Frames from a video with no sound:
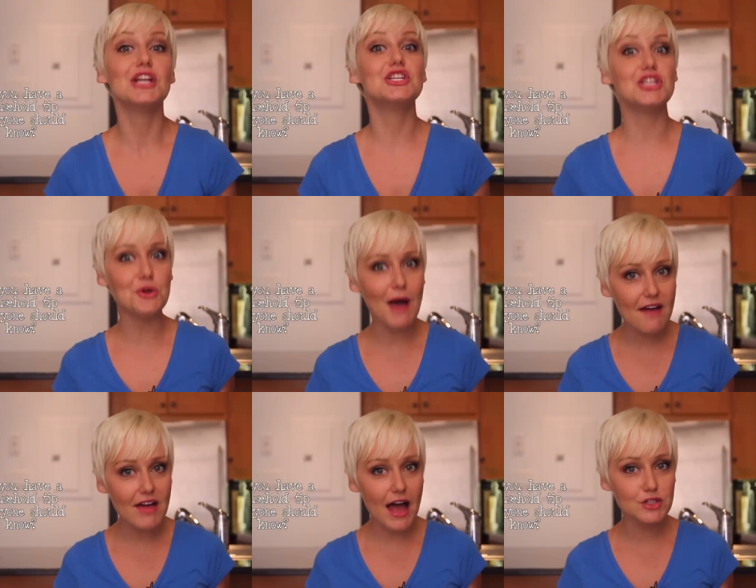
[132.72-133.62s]
Do you
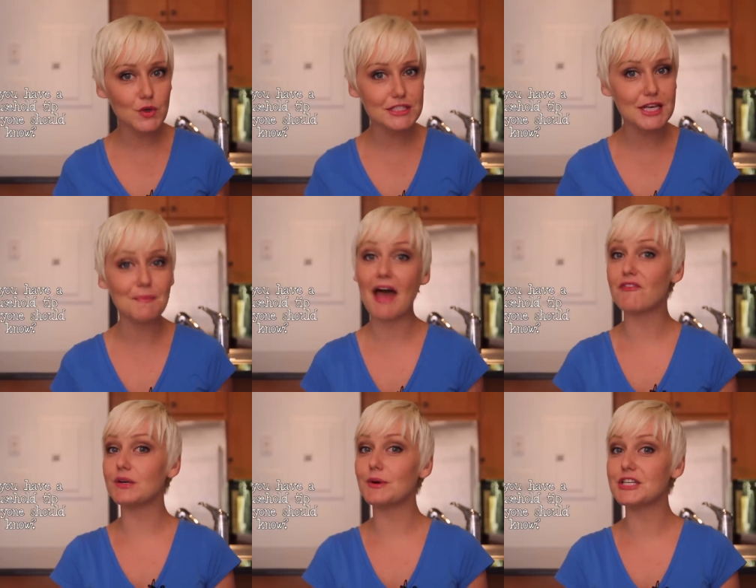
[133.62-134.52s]
have a household tip
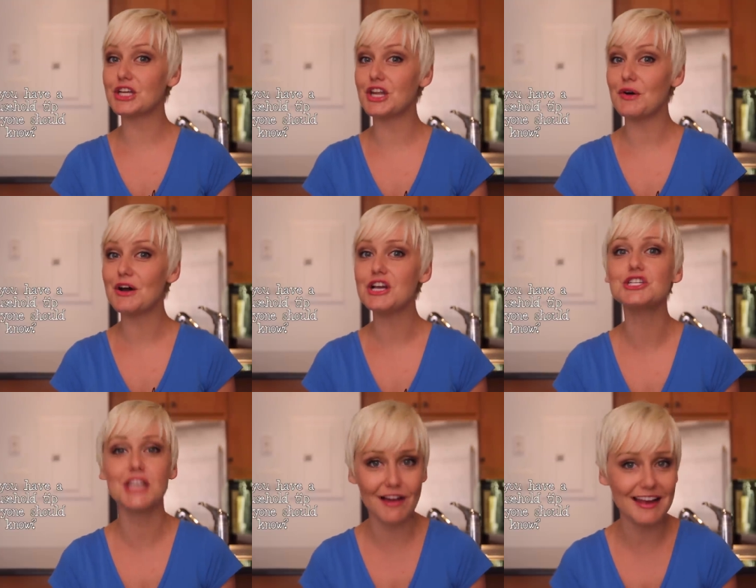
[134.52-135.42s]
everyone should know?
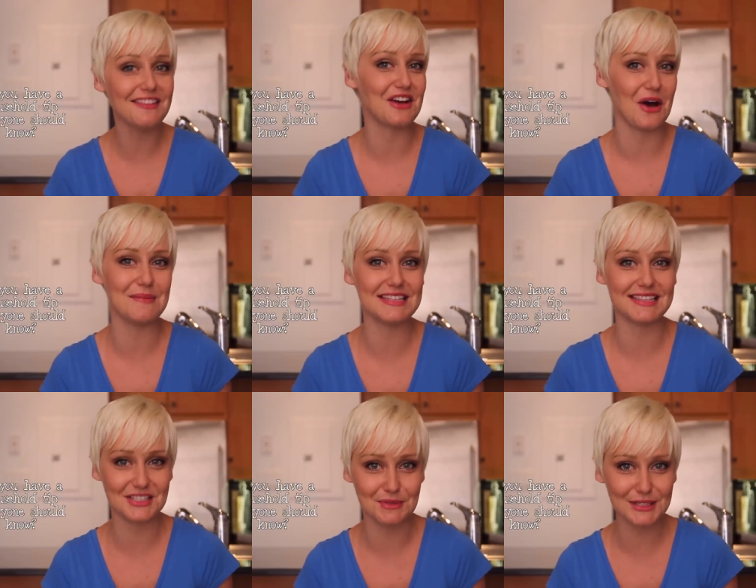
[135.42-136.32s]
Share it in the comment section